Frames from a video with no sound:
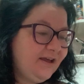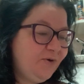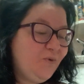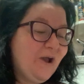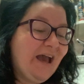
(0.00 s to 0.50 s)

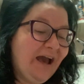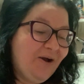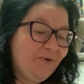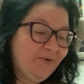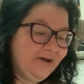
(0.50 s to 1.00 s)

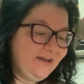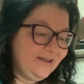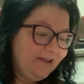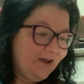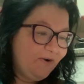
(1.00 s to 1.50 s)
Wow.
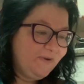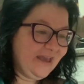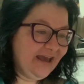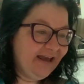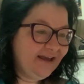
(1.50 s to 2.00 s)

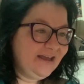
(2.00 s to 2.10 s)
Okay.